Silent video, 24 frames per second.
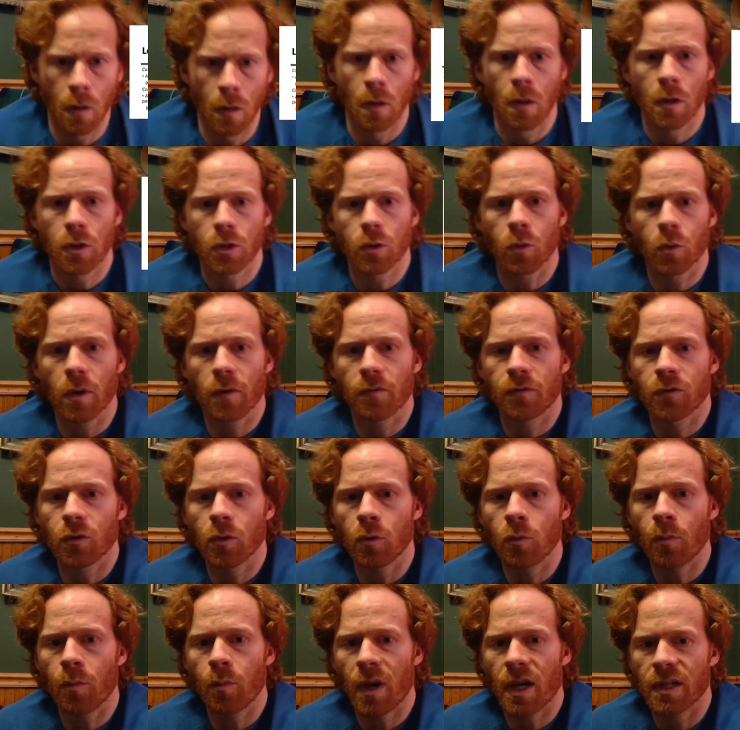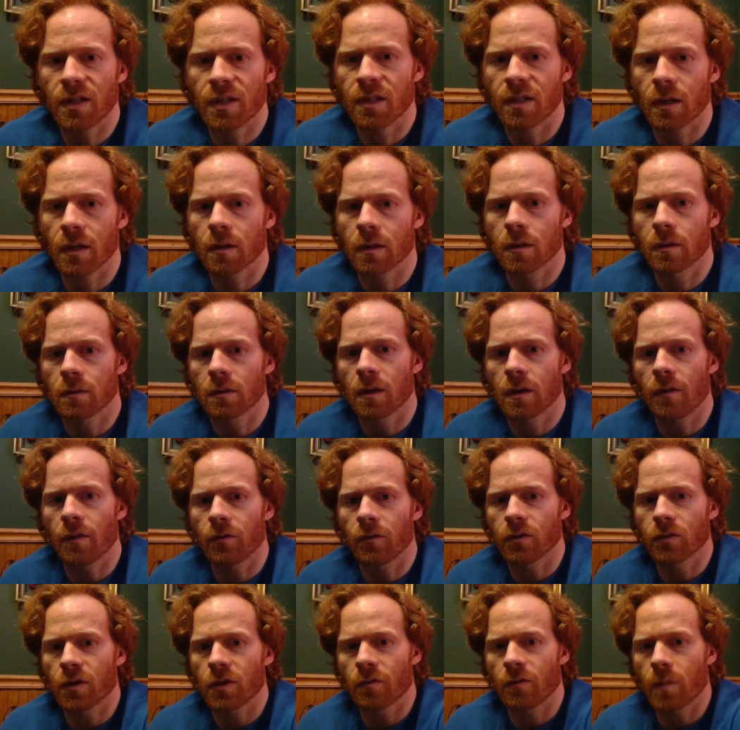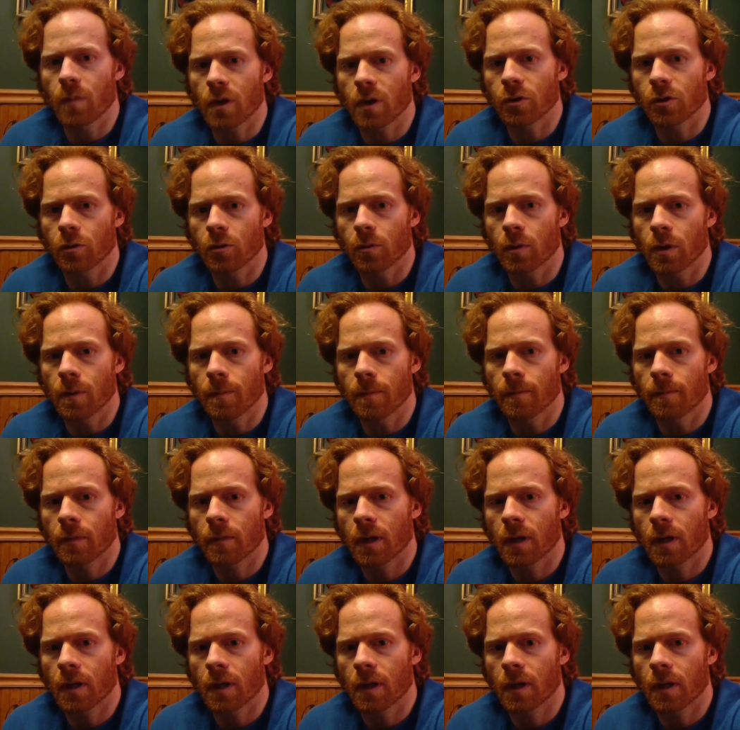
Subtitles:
So we have two basic levels of measurement.